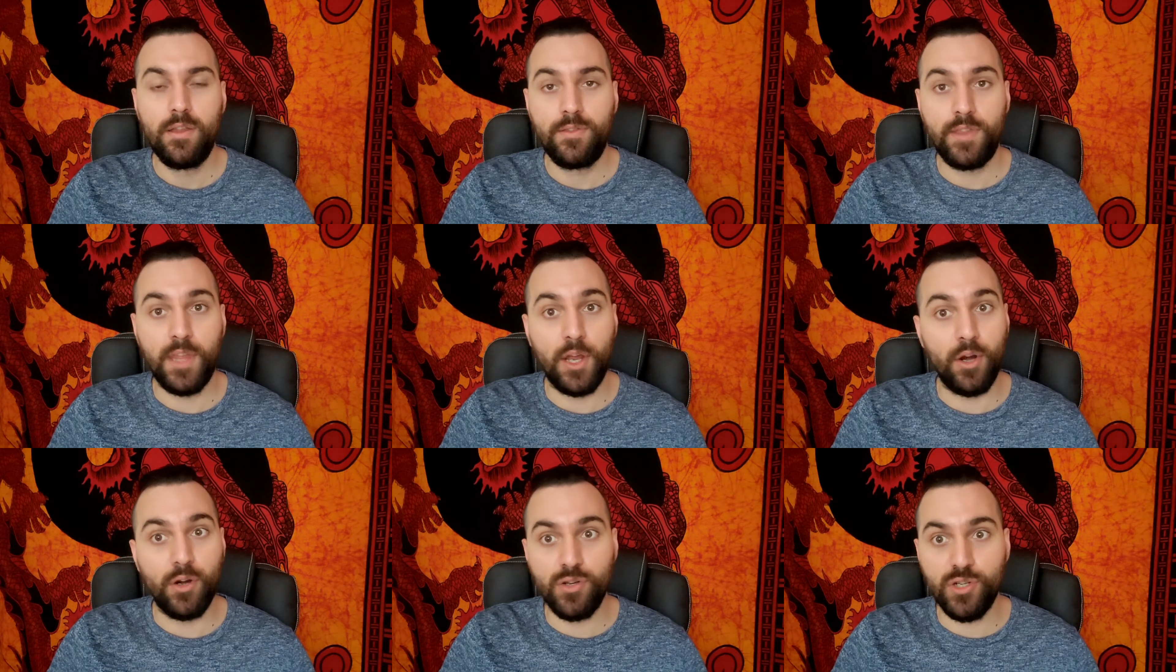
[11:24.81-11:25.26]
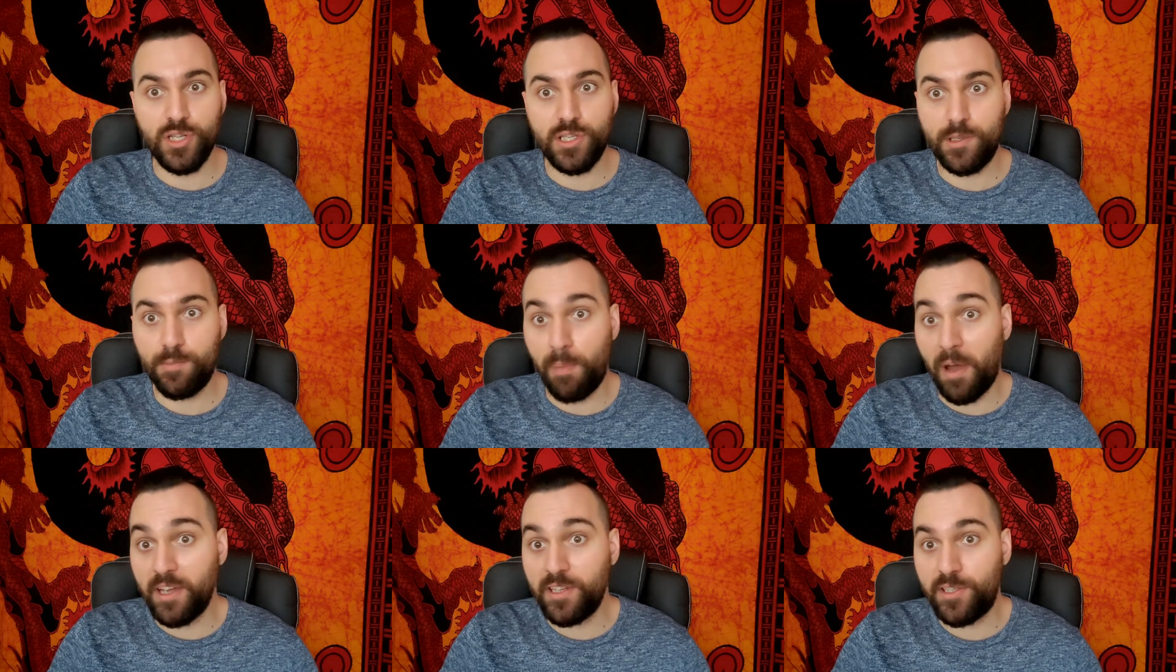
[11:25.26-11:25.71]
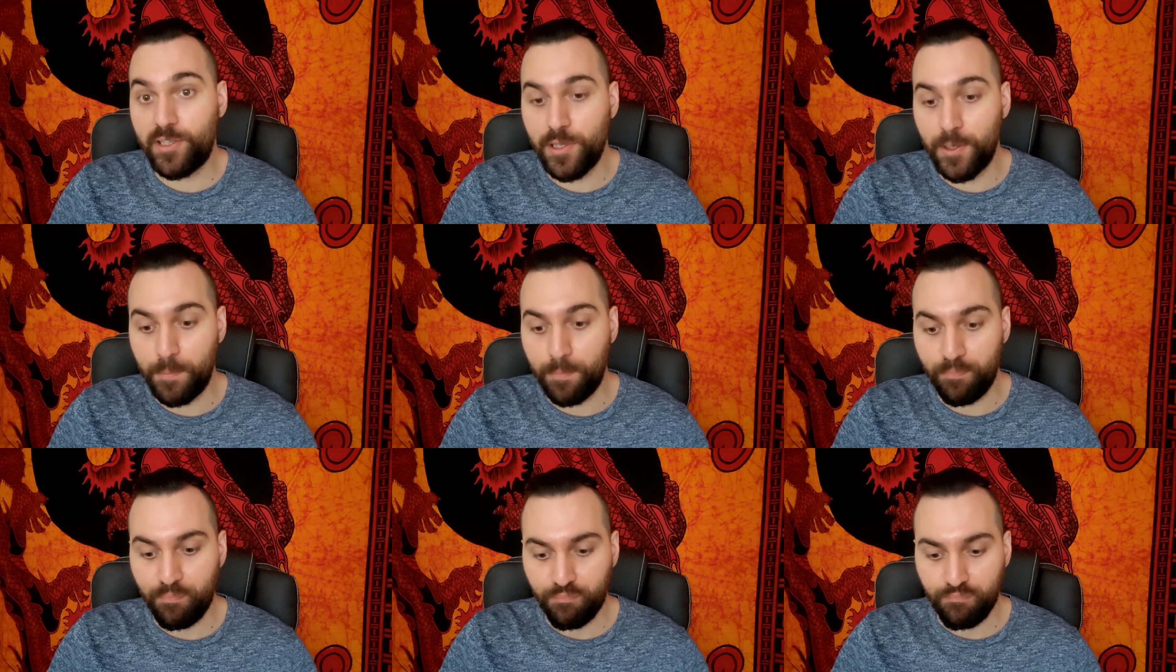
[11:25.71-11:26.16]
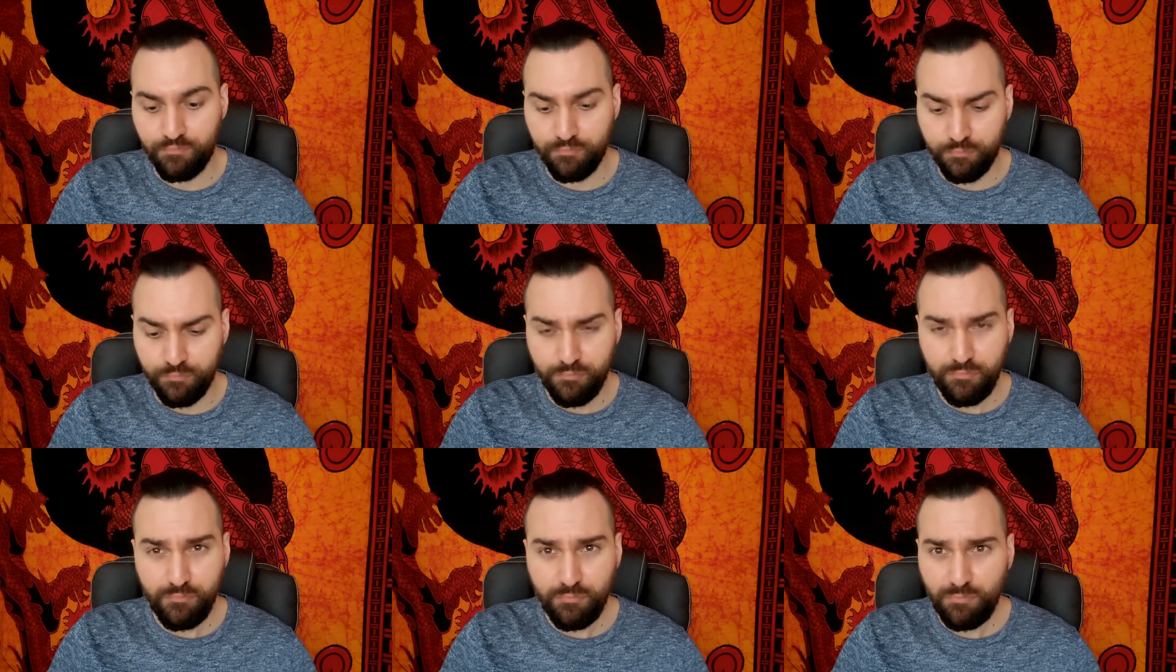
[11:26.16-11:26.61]
that are just spicy.
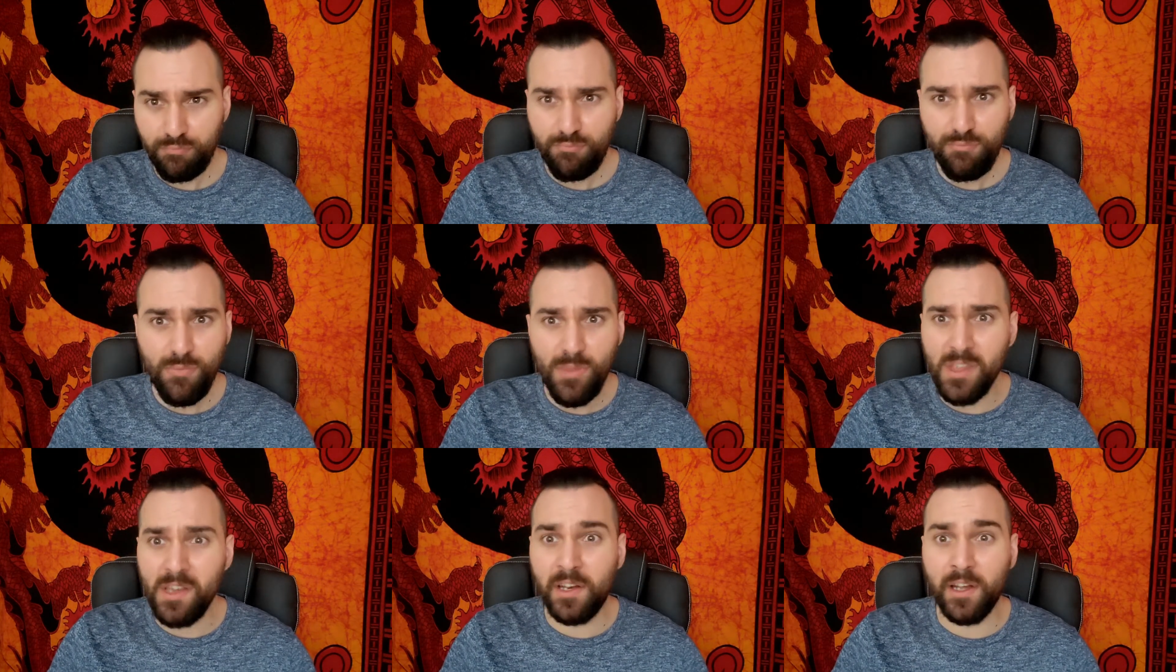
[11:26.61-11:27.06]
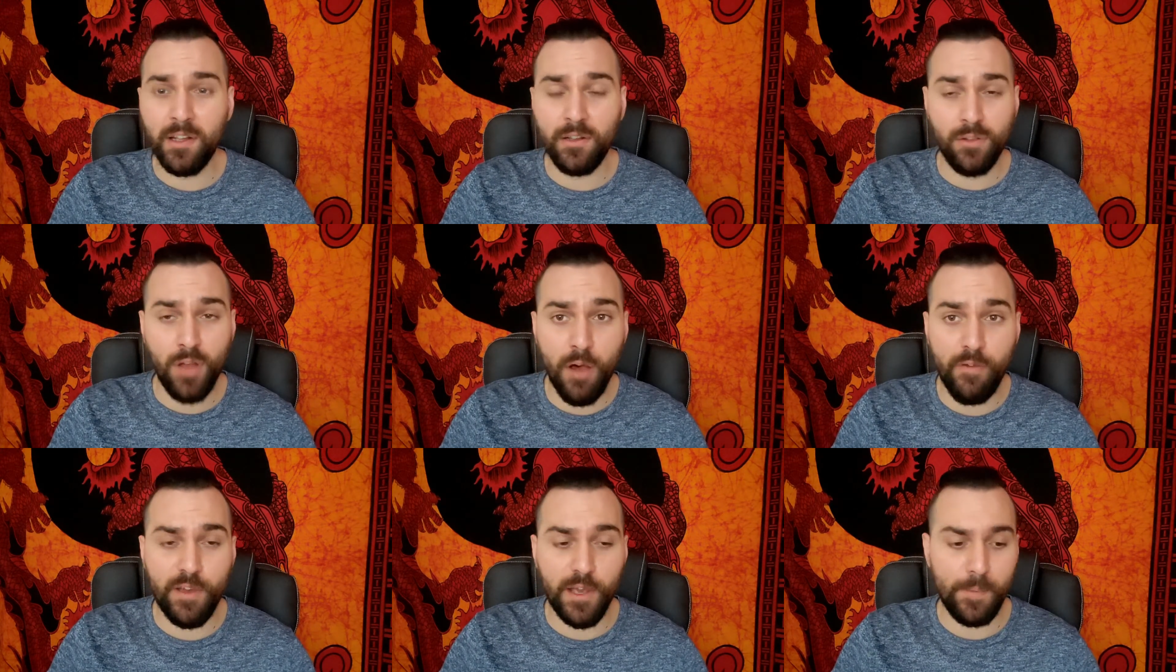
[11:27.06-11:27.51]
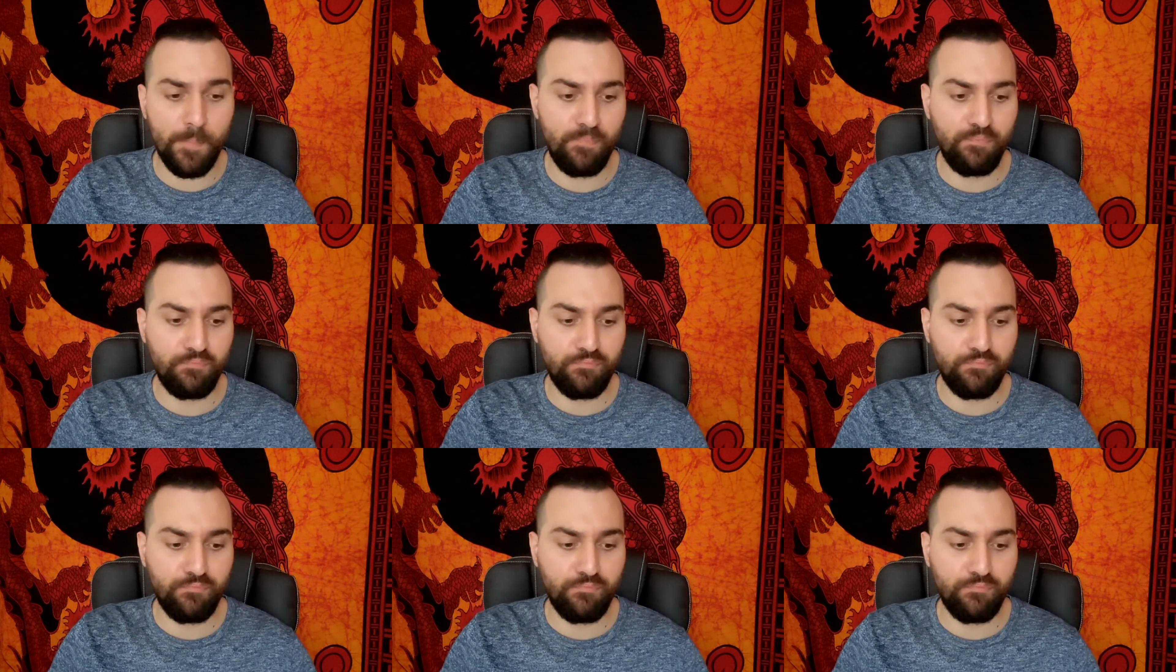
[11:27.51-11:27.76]
And I love it.